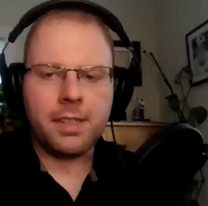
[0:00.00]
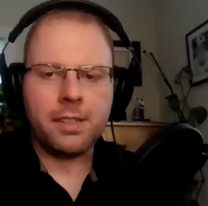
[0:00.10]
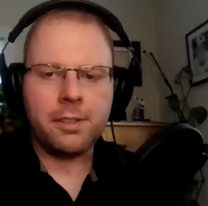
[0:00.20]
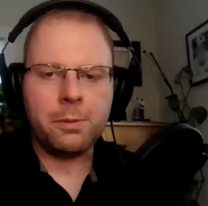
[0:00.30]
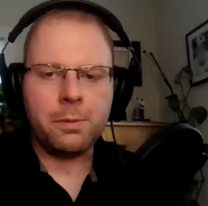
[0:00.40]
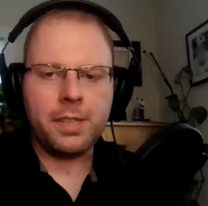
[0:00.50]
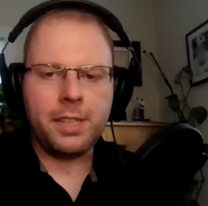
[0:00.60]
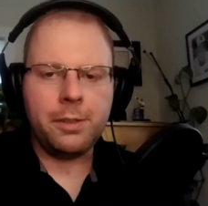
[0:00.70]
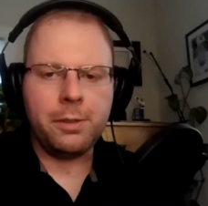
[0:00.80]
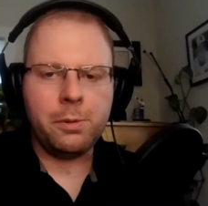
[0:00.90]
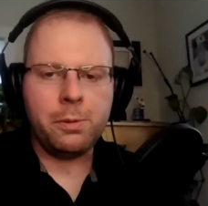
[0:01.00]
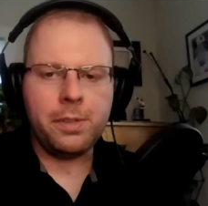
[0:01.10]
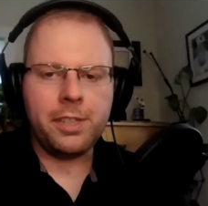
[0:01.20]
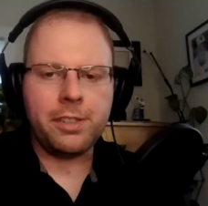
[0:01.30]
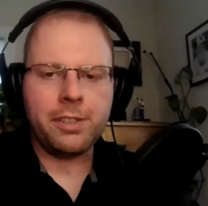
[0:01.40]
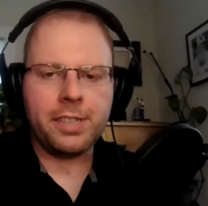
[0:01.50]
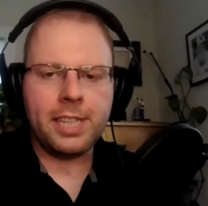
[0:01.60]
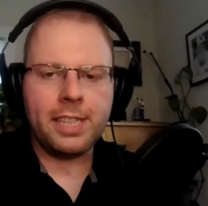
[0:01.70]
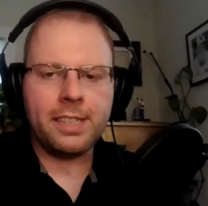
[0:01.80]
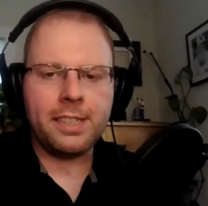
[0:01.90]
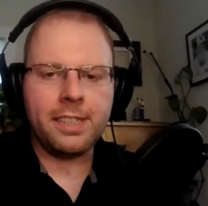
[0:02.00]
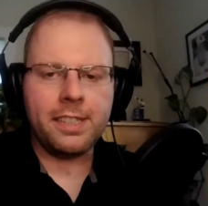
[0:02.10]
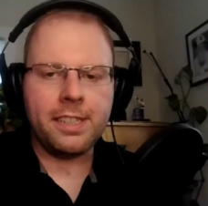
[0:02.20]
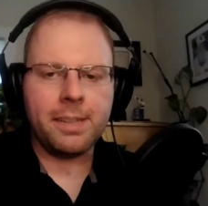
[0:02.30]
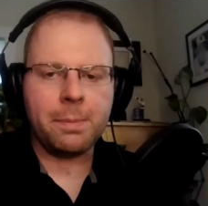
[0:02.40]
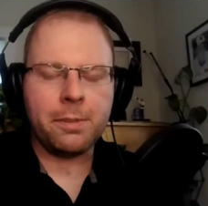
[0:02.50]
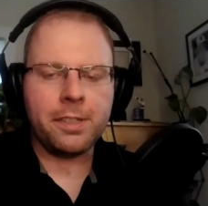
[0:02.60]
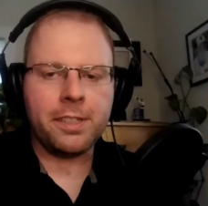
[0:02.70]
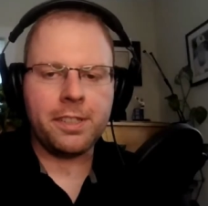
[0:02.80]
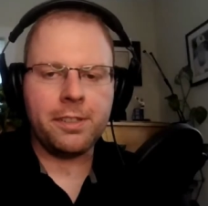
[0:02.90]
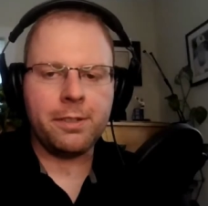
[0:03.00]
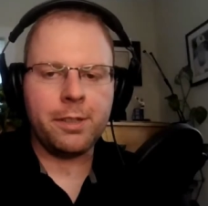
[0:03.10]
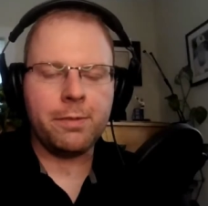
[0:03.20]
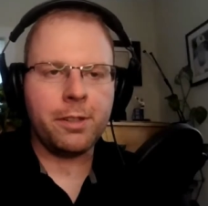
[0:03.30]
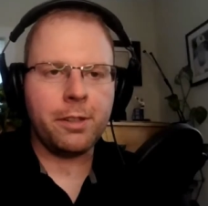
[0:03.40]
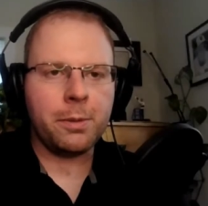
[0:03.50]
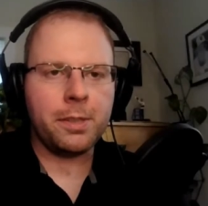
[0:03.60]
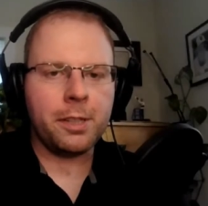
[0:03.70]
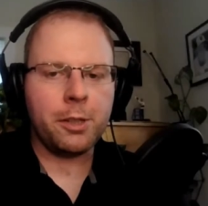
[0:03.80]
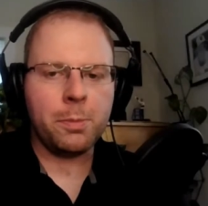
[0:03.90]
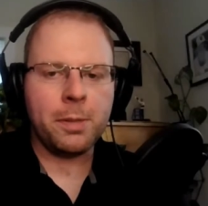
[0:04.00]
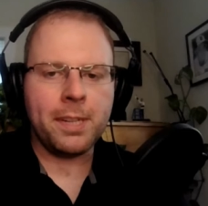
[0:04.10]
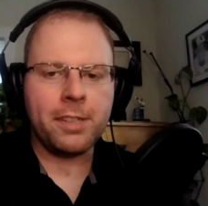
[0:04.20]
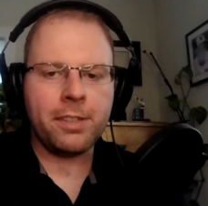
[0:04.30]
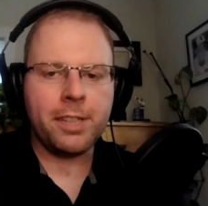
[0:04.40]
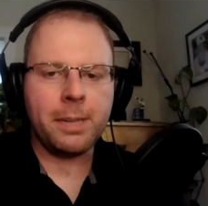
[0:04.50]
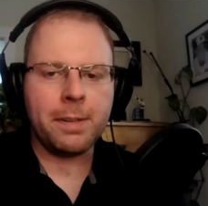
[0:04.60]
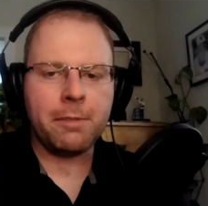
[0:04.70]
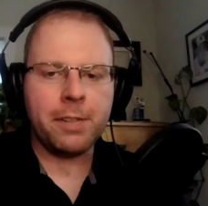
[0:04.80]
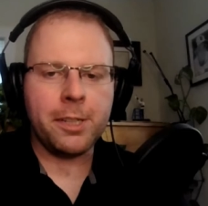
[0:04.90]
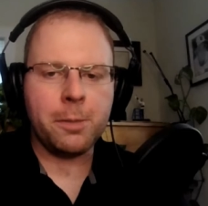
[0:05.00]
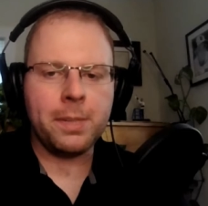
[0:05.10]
So your second stint in Cyprus, you've talked to us a little bit about your time in Greece.